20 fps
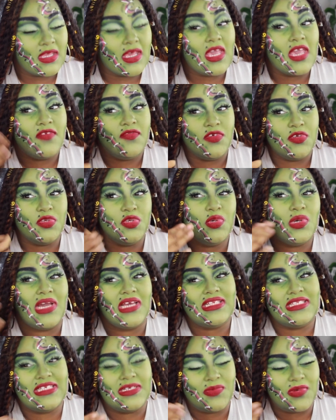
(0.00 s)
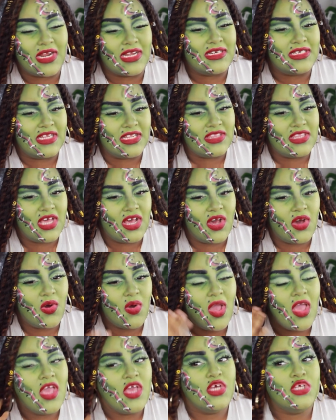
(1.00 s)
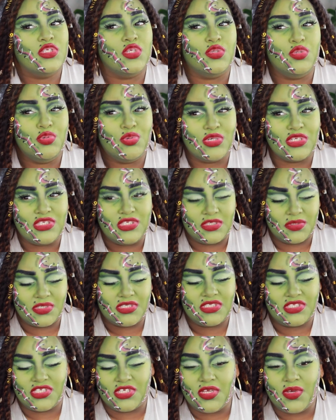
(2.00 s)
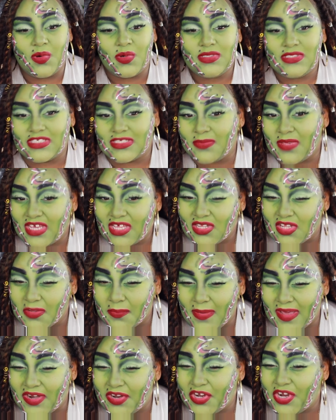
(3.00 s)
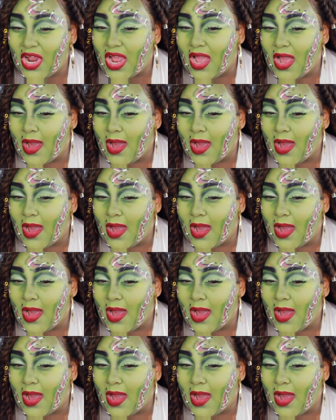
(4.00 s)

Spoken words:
if you guys seen what I did though, so you could do it too, just make it look better.